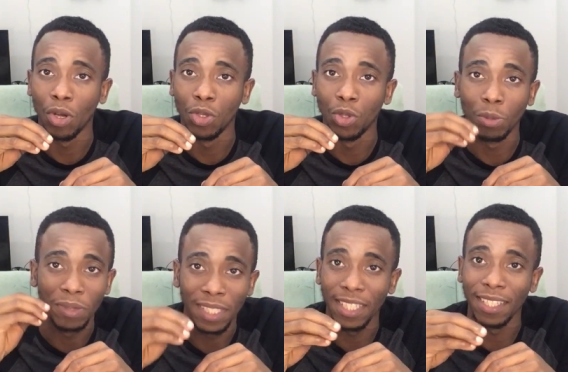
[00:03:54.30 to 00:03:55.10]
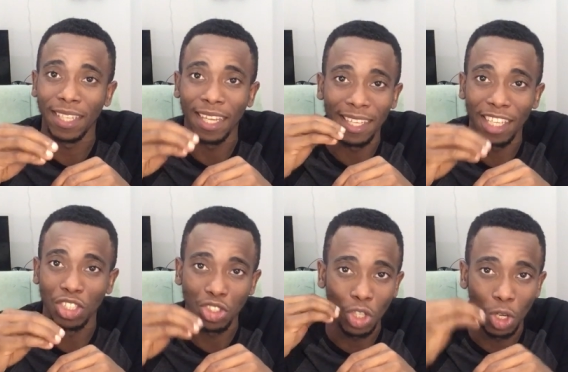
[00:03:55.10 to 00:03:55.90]
you're playing
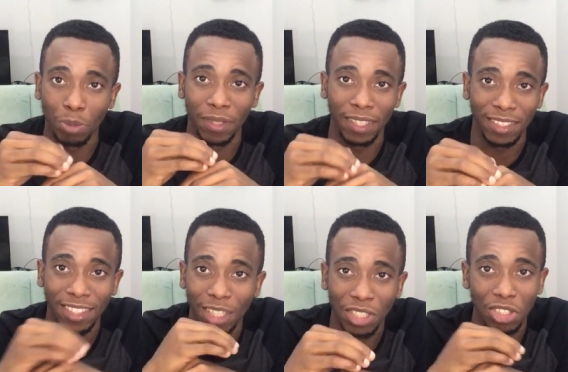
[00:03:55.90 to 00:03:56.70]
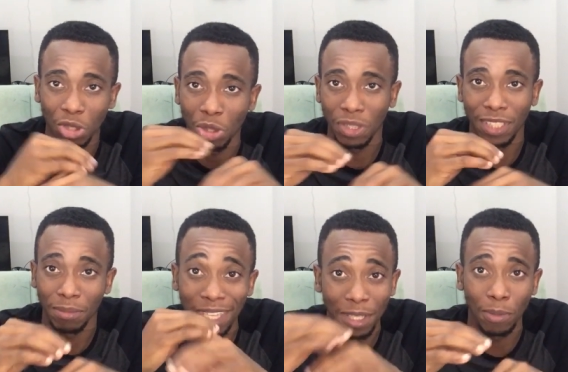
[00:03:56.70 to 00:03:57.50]
against your opponent. Chelsea is not your team
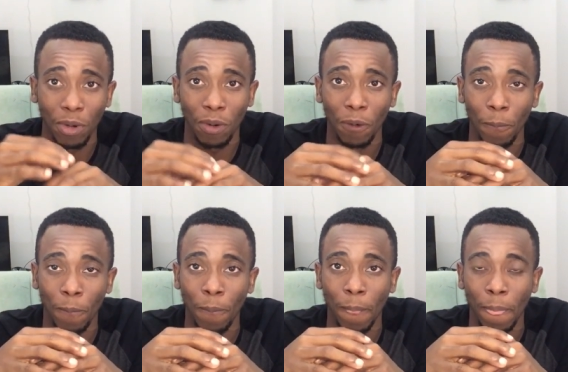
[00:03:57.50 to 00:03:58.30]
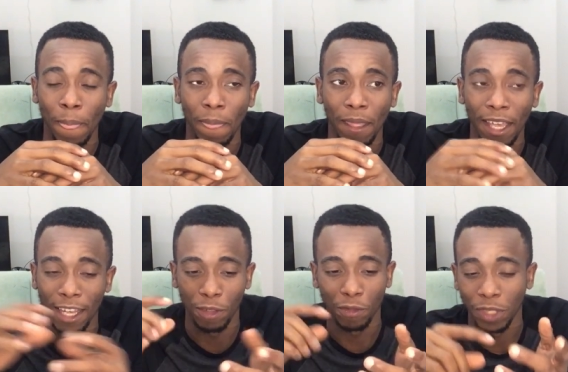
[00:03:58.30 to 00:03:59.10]
anymore.
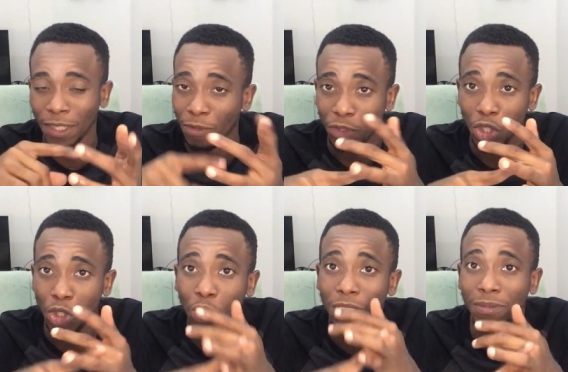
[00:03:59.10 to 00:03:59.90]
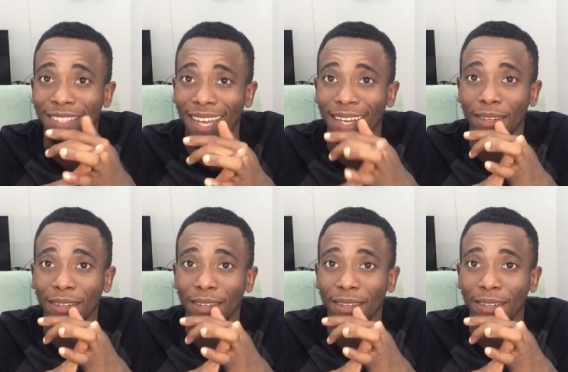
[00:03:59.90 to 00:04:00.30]
And for the for the huge tag,